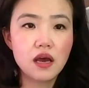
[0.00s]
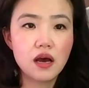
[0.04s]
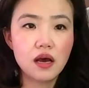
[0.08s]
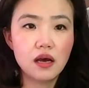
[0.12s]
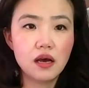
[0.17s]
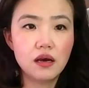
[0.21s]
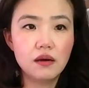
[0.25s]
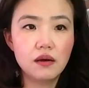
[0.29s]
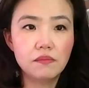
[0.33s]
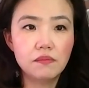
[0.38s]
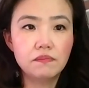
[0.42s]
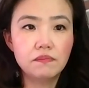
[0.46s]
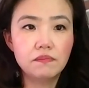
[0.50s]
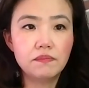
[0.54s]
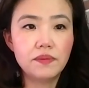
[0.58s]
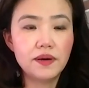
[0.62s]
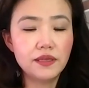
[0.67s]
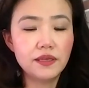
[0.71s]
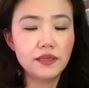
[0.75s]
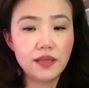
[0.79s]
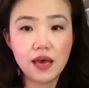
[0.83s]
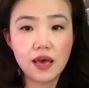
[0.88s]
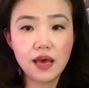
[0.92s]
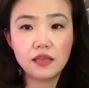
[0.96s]
but
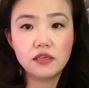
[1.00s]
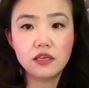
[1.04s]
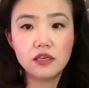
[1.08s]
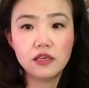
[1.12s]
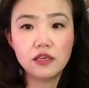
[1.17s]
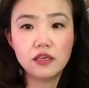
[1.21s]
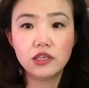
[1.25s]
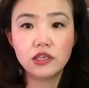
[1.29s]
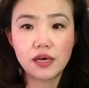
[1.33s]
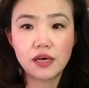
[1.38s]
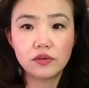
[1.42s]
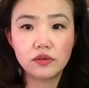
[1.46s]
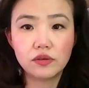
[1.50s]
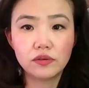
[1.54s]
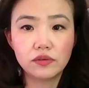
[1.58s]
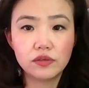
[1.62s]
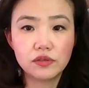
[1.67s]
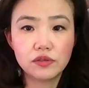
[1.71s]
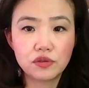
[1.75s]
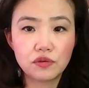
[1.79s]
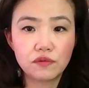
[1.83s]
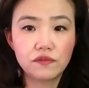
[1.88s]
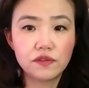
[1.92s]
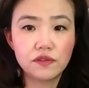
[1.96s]
then in general, the
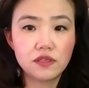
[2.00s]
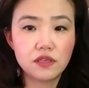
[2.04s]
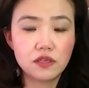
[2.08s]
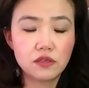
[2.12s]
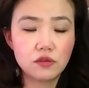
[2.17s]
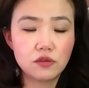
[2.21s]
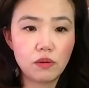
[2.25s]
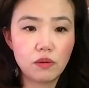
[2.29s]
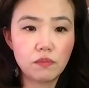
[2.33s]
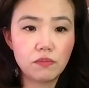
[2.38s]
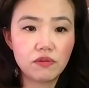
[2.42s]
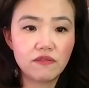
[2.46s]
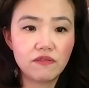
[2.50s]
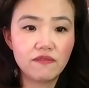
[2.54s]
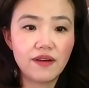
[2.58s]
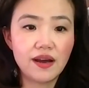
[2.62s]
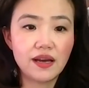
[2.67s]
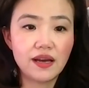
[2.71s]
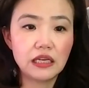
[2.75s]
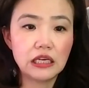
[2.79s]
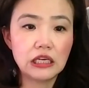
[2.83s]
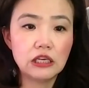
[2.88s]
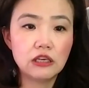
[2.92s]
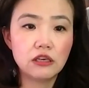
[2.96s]
services we're
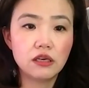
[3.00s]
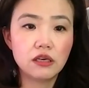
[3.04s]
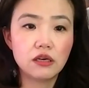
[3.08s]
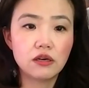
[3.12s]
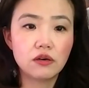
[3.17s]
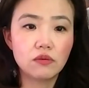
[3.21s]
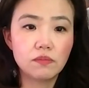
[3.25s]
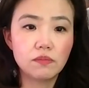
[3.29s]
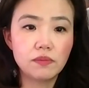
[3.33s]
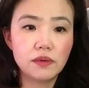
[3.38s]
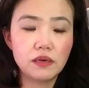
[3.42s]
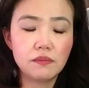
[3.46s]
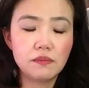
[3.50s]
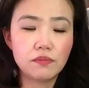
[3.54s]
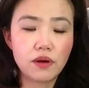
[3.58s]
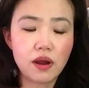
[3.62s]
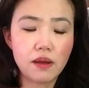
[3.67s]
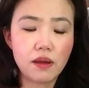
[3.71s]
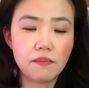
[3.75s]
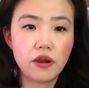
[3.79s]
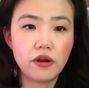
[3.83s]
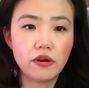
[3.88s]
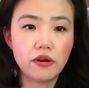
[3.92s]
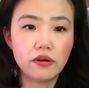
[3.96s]
providing here will be
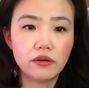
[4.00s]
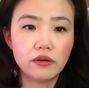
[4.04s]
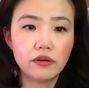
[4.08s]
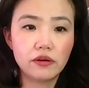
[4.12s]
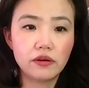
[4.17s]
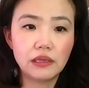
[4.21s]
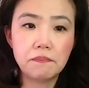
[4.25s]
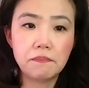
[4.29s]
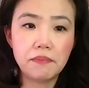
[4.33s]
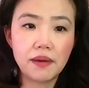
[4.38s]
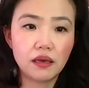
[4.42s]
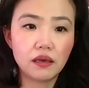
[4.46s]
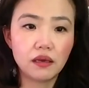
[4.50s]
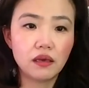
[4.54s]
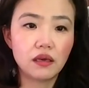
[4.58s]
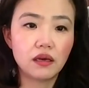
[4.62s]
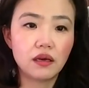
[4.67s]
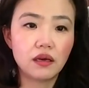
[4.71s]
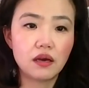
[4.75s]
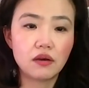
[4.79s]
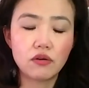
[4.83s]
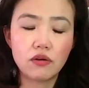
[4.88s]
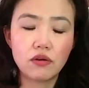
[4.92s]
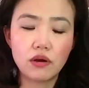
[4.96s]
primarily banking
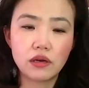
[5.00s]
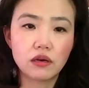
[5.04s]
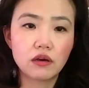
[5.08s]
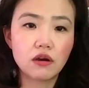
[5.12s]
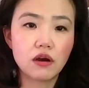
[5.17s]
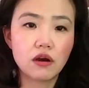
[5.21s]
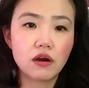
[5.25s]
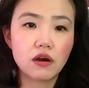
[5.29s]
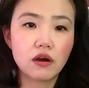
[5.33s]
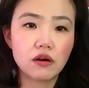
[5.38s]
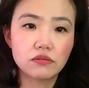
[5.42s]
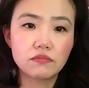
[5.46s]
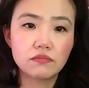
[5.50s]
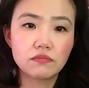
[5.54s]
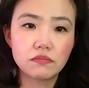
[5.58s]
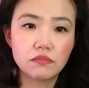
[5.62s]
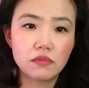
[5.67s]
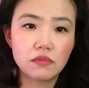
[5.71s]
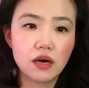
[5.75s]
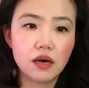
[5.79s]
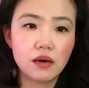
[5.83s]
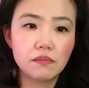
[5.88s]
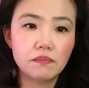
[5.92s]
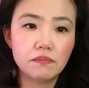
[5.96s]
and credit
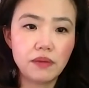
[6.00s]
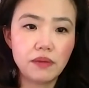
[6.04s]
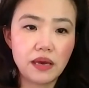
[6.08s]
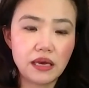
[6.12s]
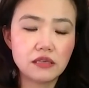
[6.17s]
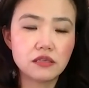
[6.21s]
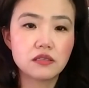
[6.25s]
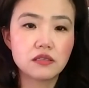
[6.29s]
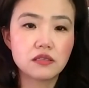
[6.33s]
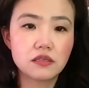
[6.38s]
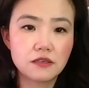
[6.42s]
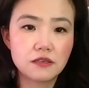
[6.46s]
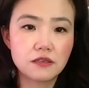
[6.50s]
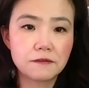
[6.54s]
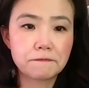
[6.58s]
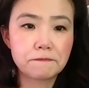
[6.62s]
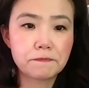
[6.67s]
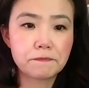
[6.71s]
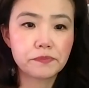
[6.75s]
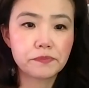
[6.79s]
card based.